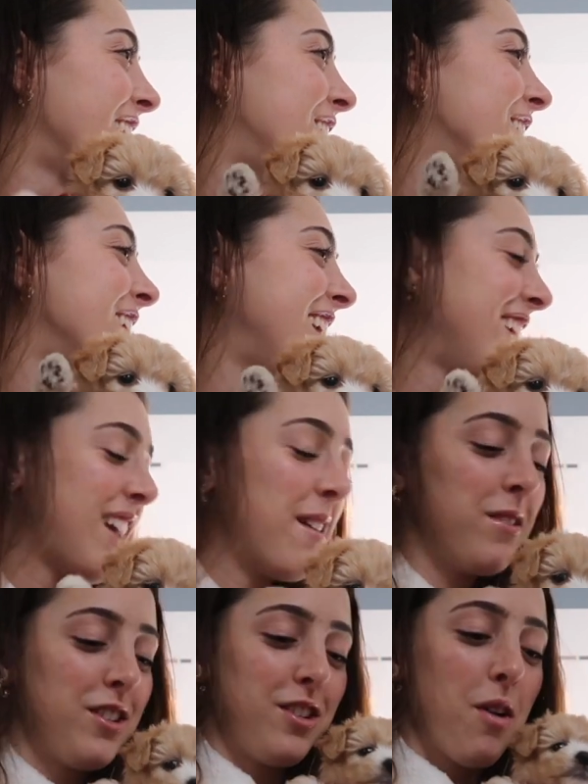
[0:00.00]
Courtney,
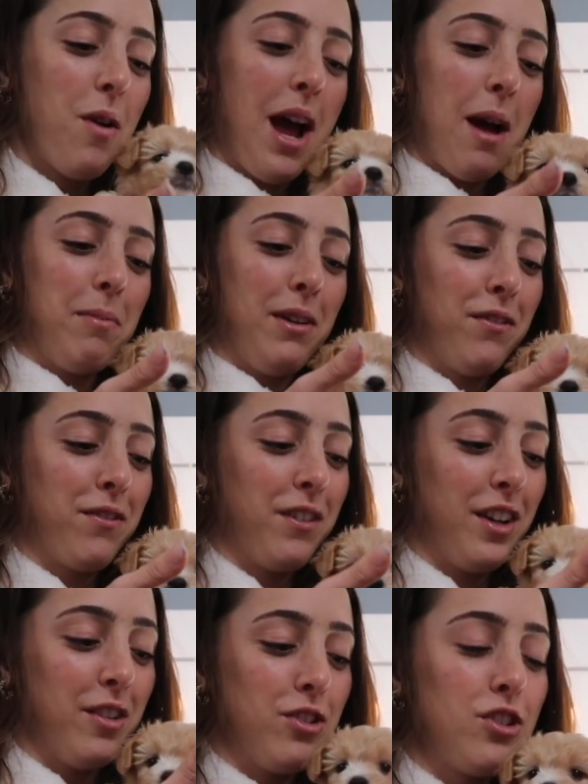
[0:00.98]
I'm so happy for
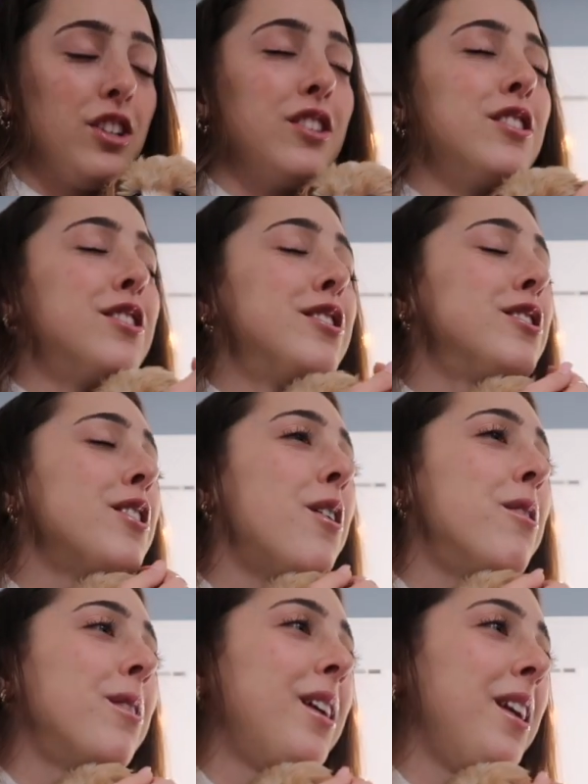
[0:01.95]
you. She's
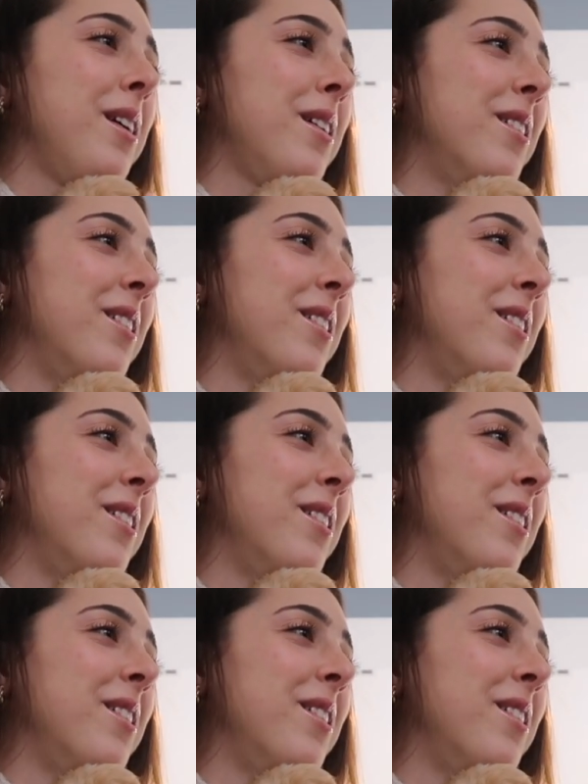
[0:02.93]
so cute.